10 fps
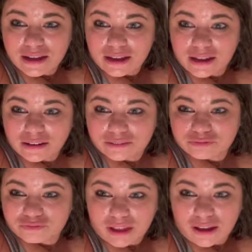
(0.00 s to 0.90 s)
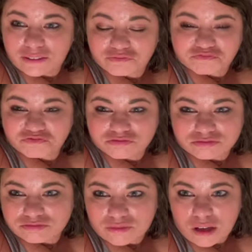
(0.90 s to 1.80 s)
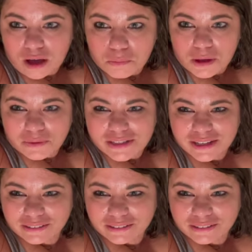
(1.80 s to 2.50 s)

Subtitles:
in like a couple hours.